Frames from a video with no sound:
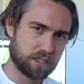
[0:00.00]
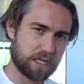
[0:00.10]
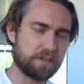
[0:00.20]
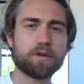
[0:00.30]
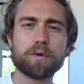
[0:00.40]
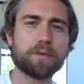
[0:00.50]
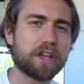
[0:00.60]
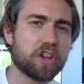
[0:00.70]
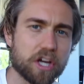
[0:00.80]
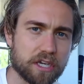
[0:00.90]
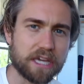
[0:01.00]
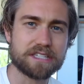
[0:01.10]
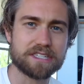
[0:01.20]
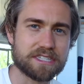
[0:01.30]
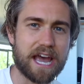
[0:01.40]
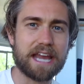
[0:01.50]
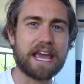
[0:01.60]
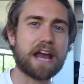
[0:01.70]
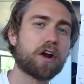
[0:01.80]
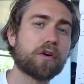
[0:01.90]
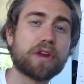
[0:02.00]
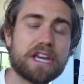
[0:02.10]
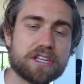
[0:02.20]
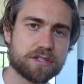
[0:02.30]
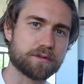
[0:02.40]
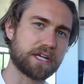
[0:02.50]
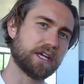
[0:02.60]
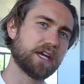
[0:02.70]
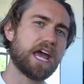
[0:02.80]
Even when we look in society at our own history,